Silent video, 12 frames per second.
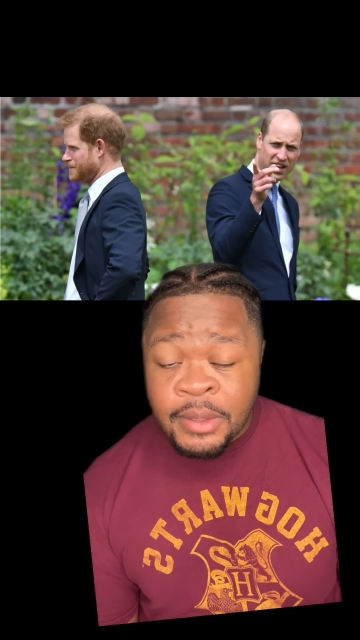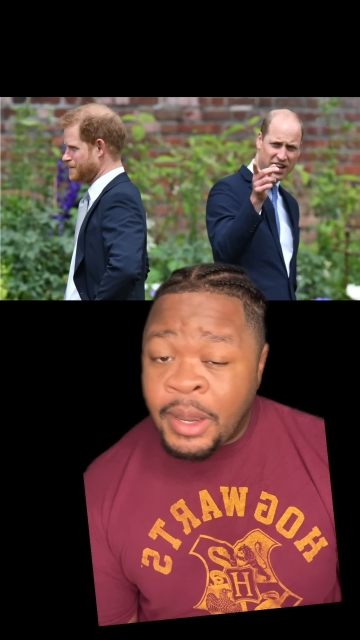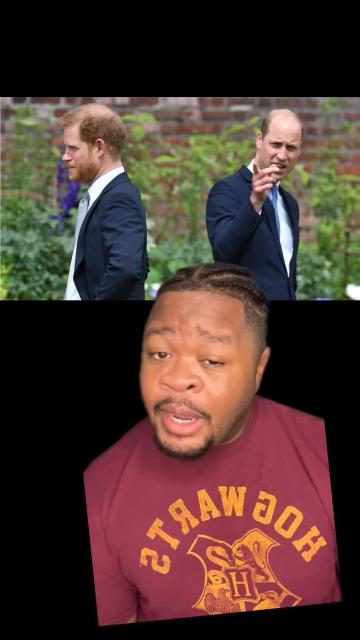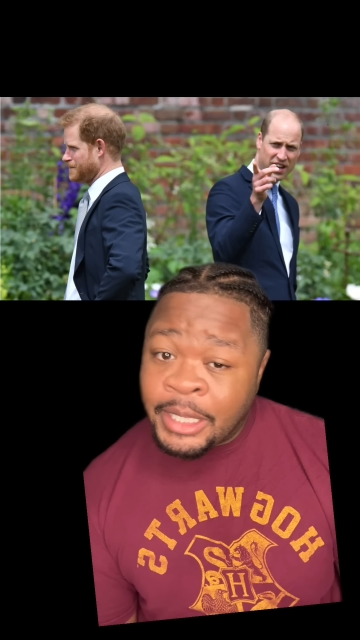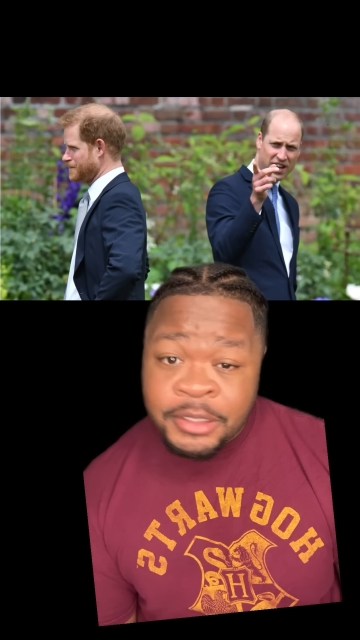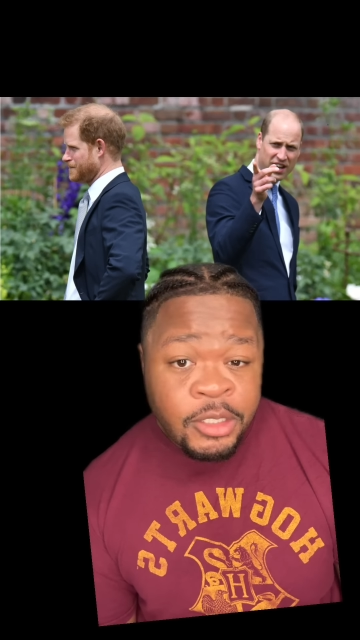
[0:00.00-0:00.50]

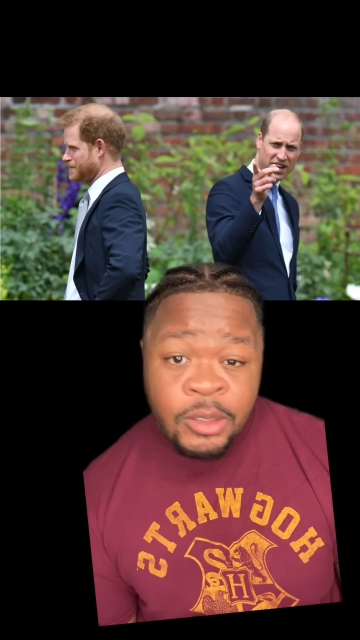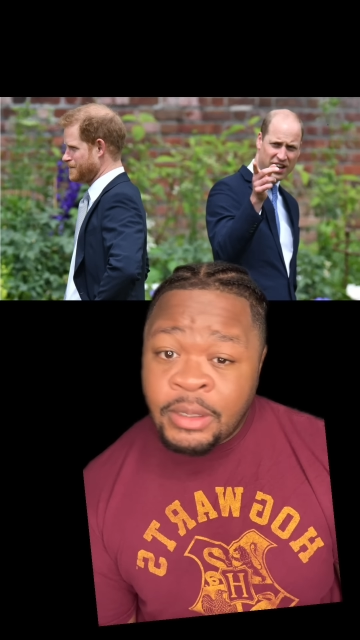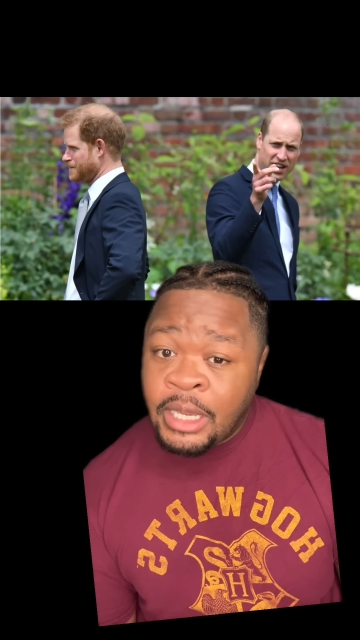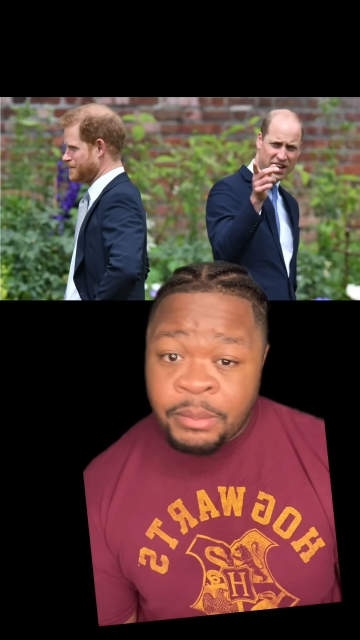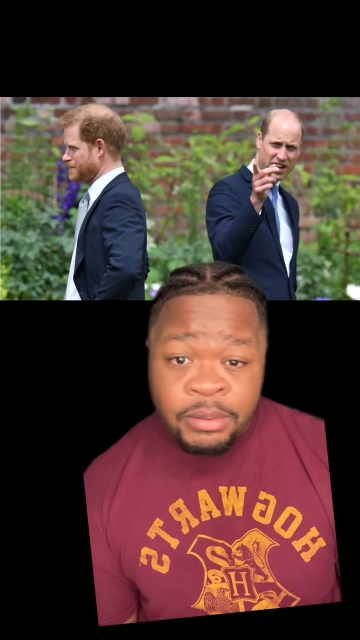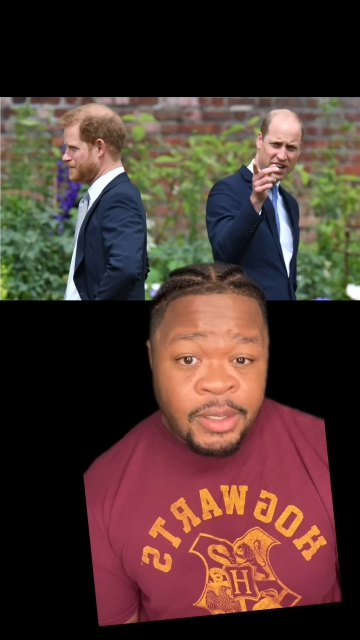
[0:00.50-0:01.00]
Not the
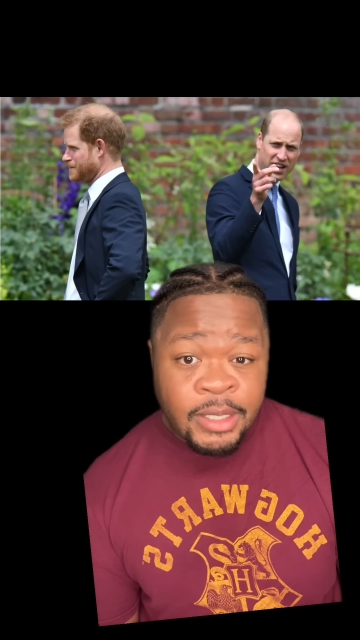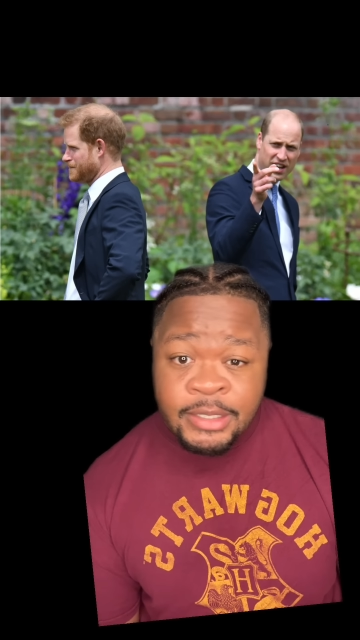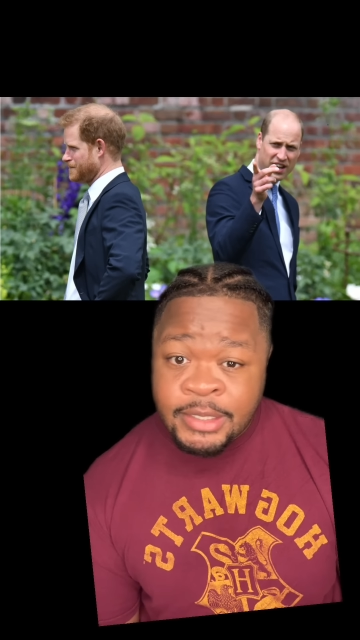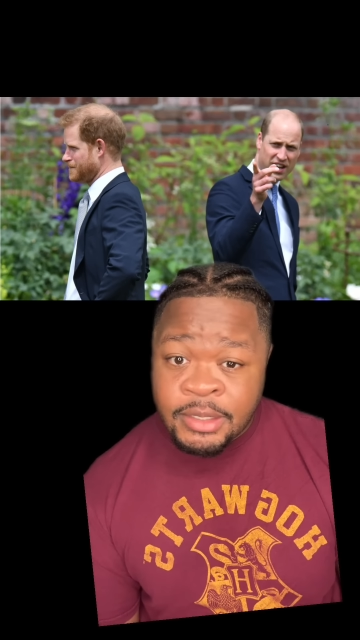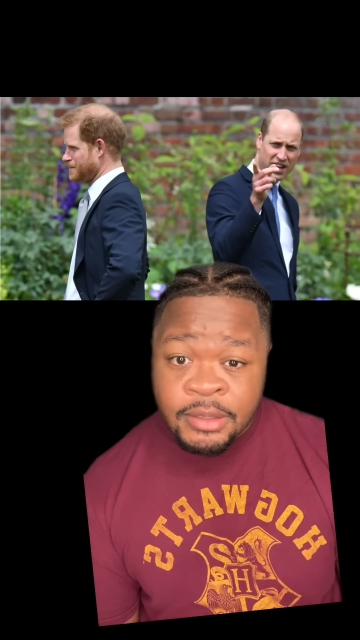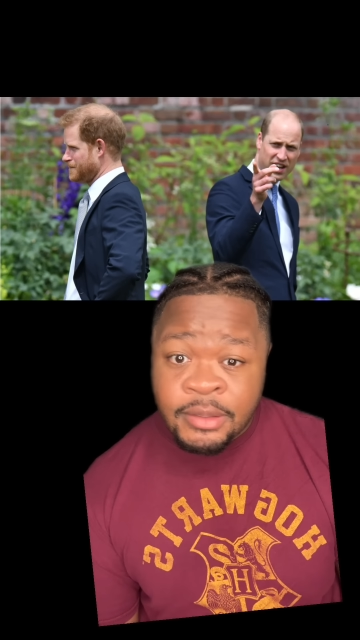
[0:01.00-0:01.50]
UK
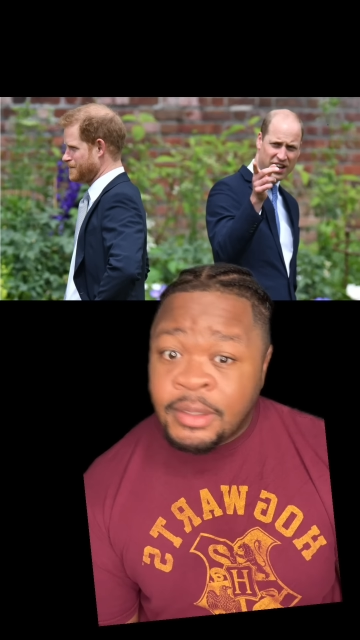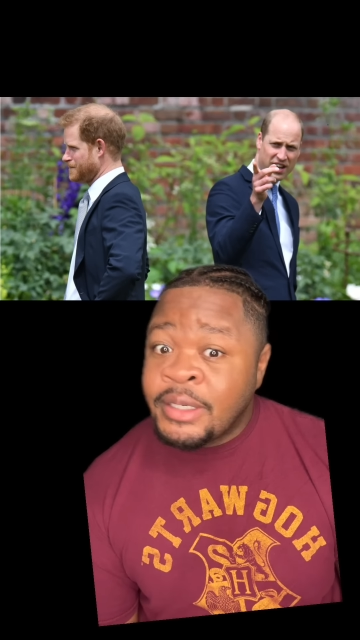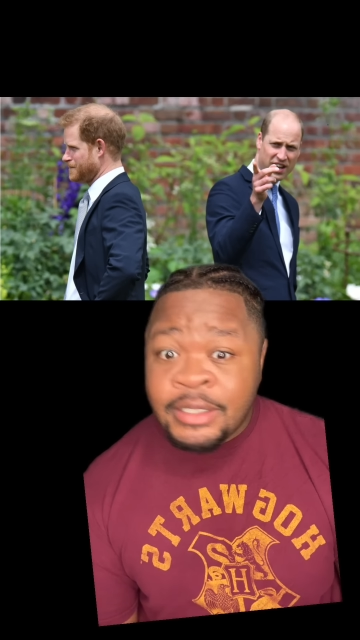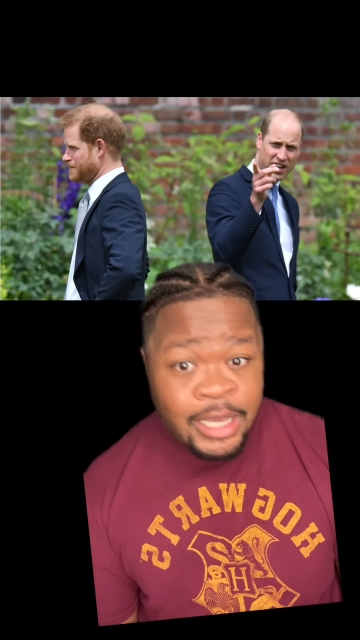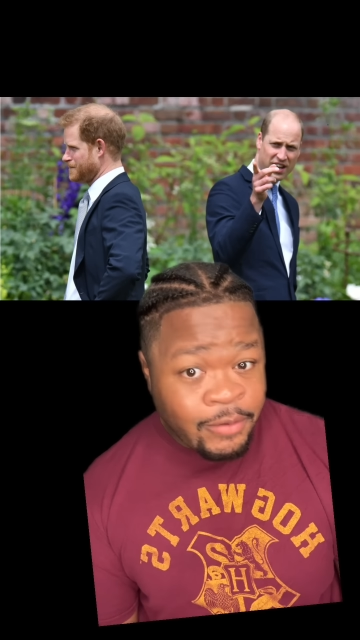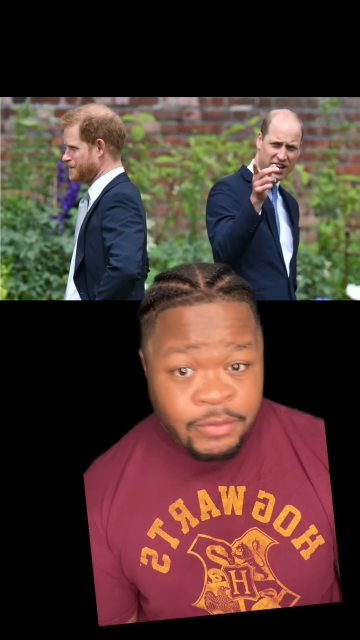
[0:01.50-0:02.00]
press.
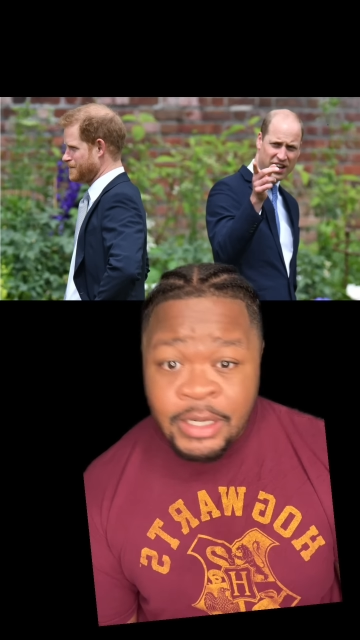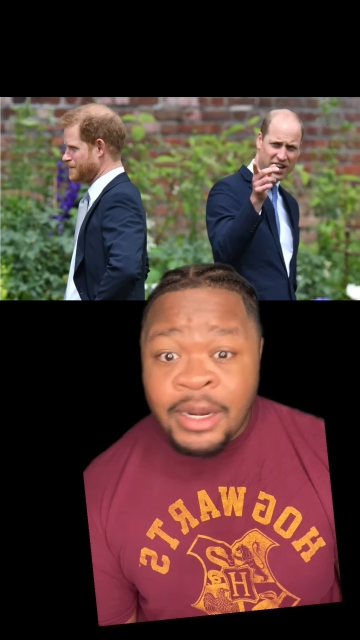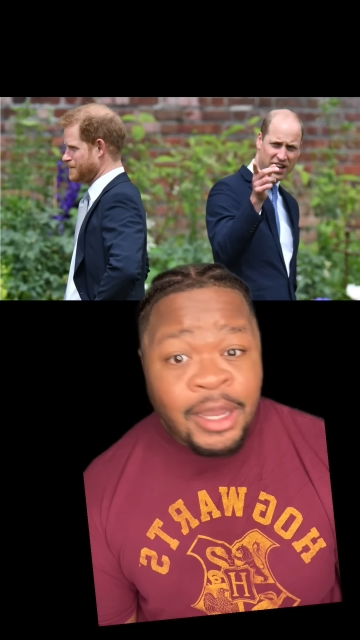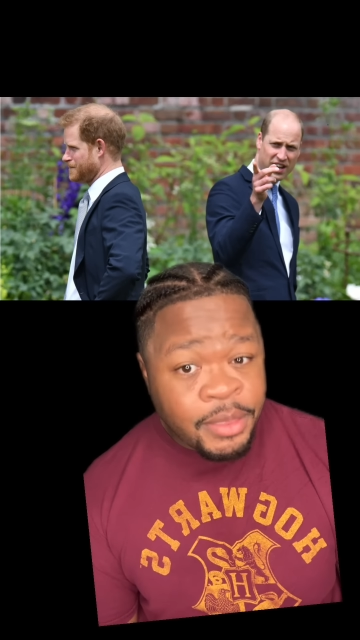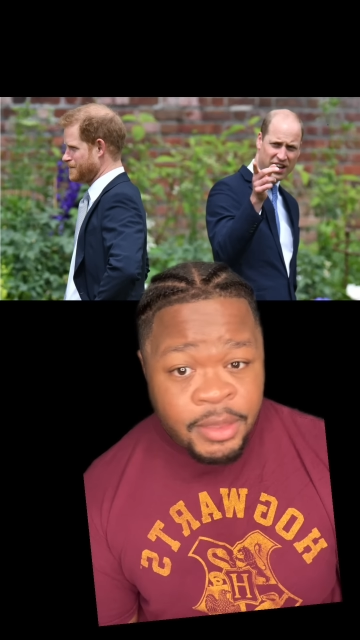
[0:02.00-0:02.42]
Definitely not